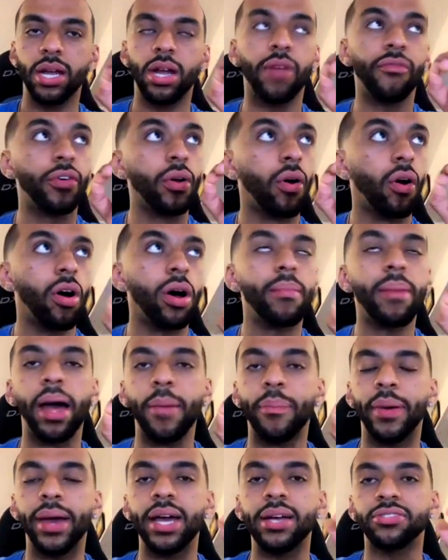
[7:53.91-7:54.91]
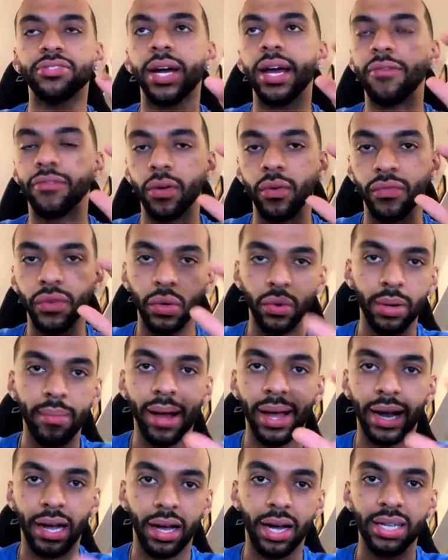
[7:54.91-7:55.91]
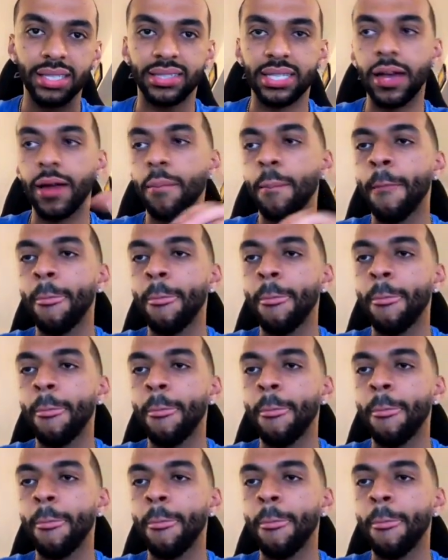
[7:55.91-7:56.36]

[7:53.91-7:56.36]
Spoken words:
if you're on my page, right, if you're viewing my content,